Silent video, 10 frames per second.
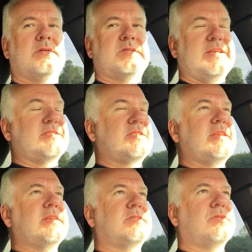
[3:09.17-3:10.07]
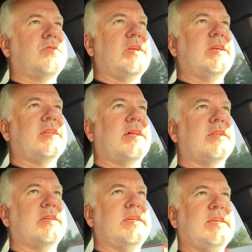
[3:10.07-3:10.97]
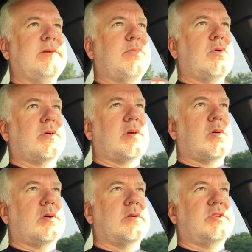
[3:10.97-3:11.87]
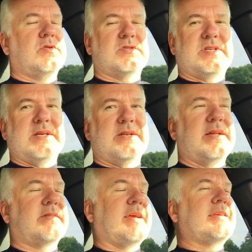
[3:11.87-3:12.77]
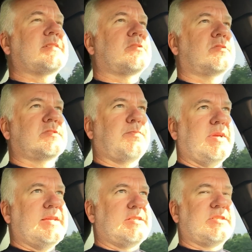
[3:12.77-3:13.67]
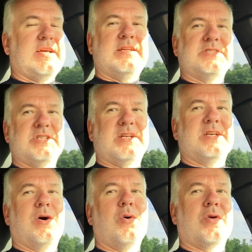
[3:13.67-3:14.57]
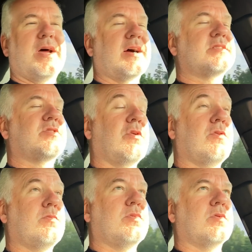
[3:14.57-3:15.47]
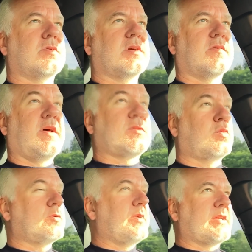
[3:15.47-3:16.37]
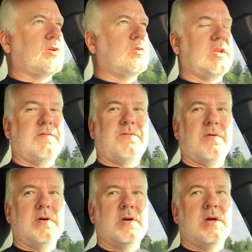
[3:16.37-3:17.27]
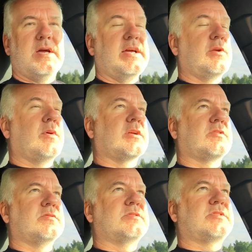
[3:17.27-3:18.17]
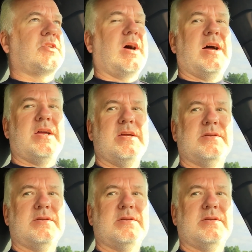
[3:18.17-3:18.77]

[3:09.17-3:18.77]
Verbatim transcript: testing to read an ebook using the text to speech engine on a Chromebook. That would be cool if anyone could try.